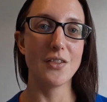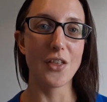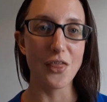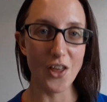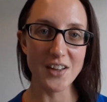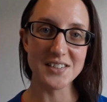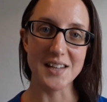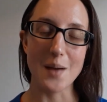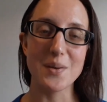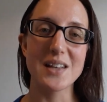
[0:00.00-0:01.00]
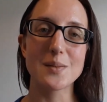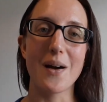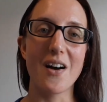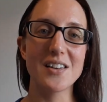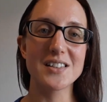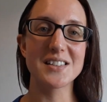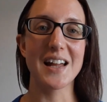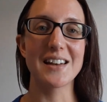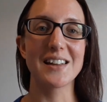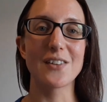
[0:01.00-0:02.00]
The third step is about
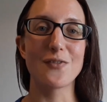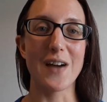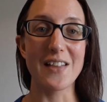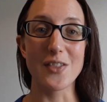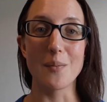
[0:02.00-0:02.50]
understanding the fact